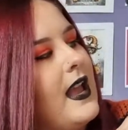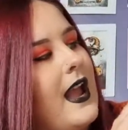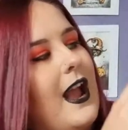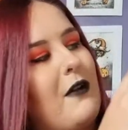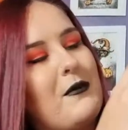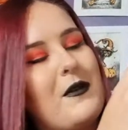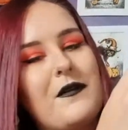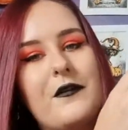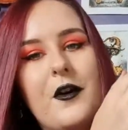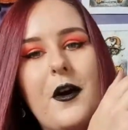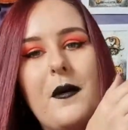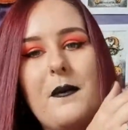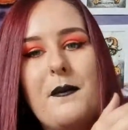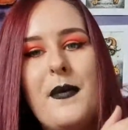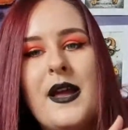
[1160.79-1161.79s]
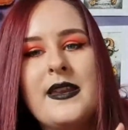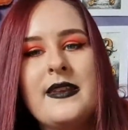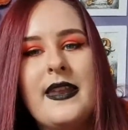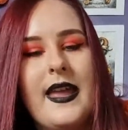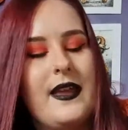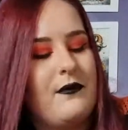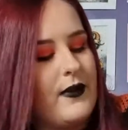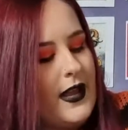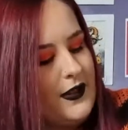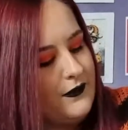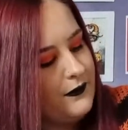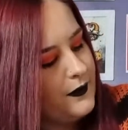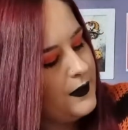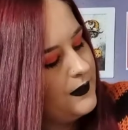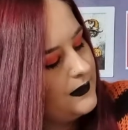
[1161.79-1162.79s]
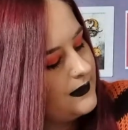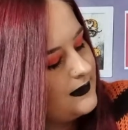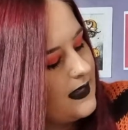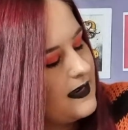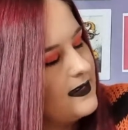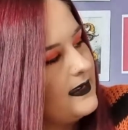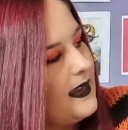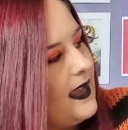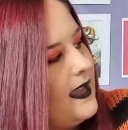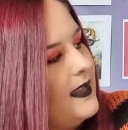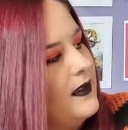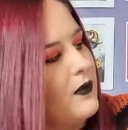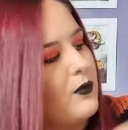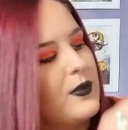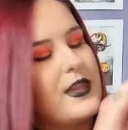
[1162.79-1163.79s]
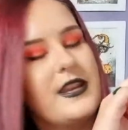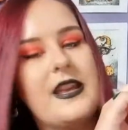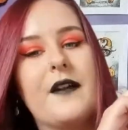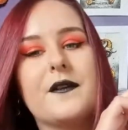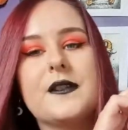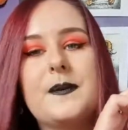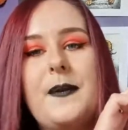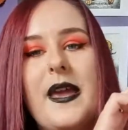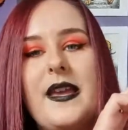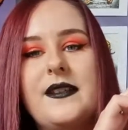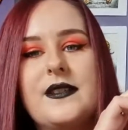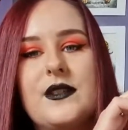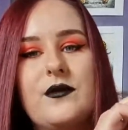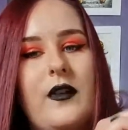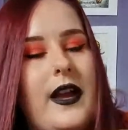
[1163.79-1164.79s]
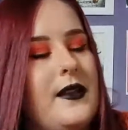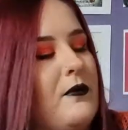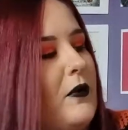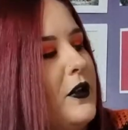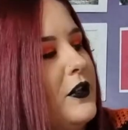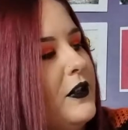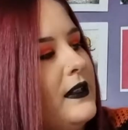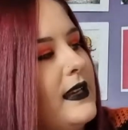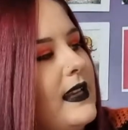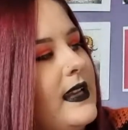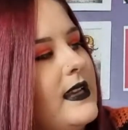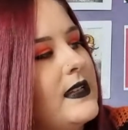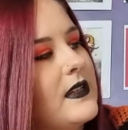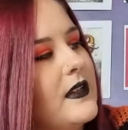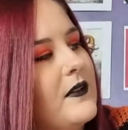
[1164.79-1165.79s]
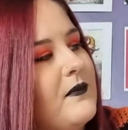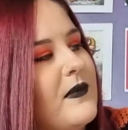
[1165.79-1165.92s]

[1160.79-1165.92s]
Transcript: And we've got Monday right through to Sunday with enough space to write what you need.